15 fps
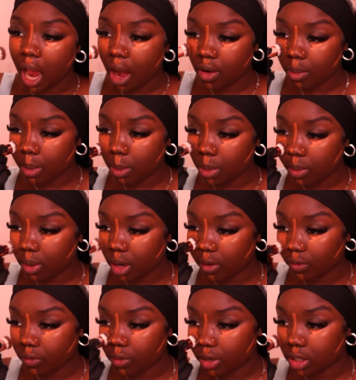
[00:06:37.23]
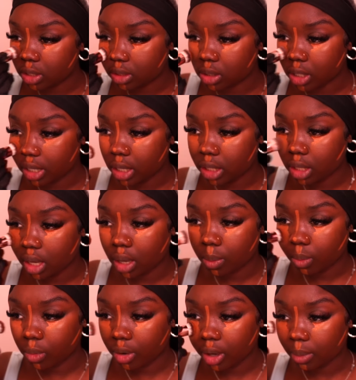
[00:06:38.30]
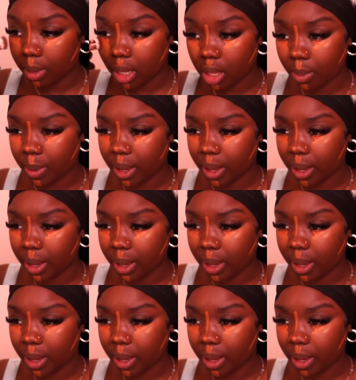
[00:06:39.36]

I remember when I first started wearing makeup,